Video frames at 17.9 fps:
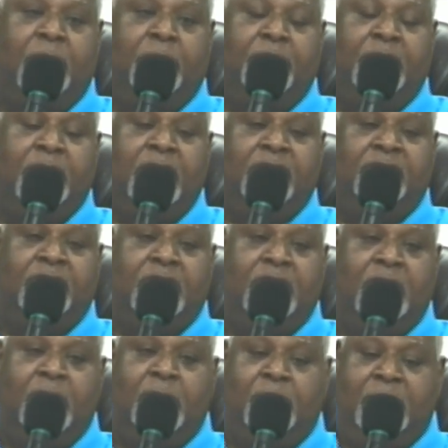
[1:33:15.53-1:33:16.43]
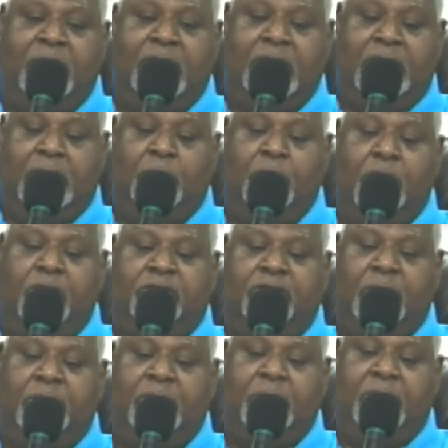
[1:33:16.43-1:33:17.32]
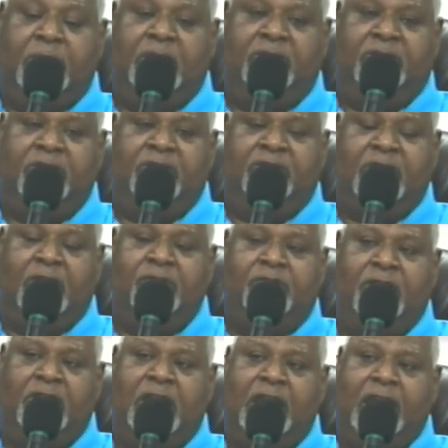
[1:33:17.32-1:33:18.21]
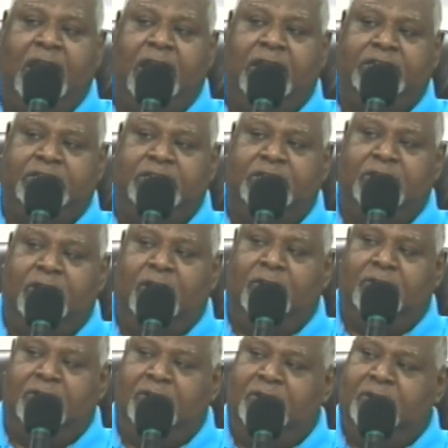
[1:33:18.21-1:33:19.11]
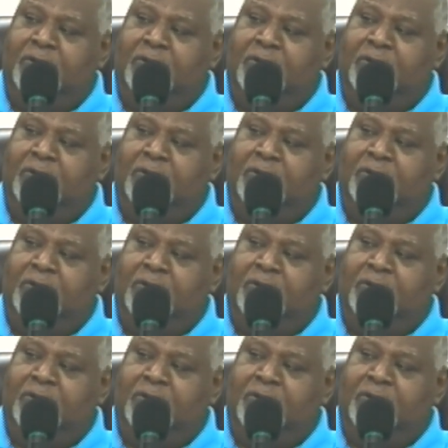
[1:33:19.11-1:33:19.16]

who doesn't know me, and he walks up to me and says, "I feel like I should talk to you."